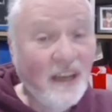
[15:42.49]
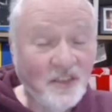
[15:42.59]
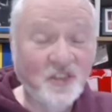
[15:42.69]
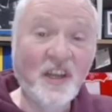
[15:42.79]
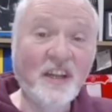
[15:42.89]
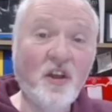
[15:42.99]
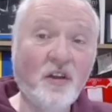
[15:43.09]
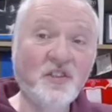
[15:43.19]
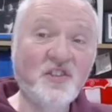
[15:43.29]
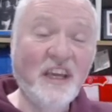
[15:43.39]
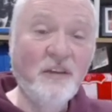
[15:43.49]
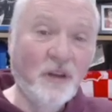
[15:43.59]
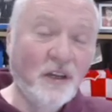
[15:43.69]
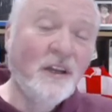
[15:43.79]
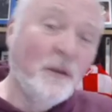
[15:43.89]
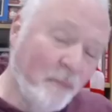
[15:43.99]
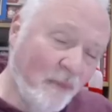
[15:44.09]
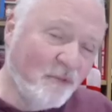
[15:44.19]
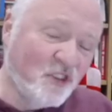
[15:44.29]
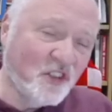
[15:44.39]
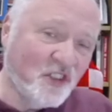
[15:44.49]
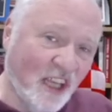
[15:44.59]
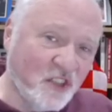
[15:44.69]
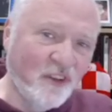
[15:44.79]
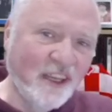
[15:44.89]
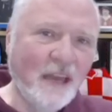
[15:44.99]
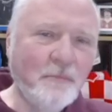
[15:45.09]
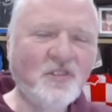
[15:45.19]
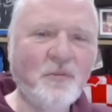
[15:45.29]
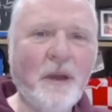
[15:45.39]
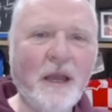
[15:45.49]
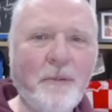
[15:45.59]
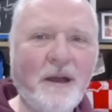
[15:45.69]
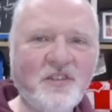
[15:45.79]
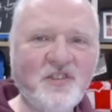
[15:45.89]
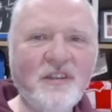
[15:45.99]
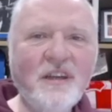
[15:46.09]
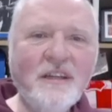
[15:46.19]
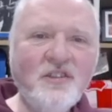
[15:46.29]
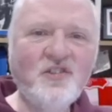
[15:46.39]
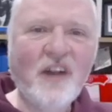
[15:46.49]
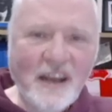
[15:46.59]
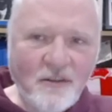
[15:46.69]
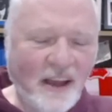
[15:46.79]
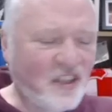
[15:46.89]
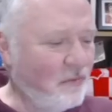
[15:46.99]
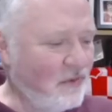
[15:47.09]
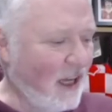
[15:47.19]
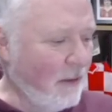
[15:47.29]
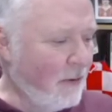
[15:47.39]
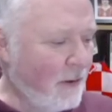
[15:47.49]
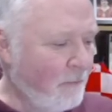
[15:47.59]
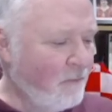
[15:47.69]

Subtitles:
as I said, Connah's Quay were successfully able to bypass and drag Wrexham deep.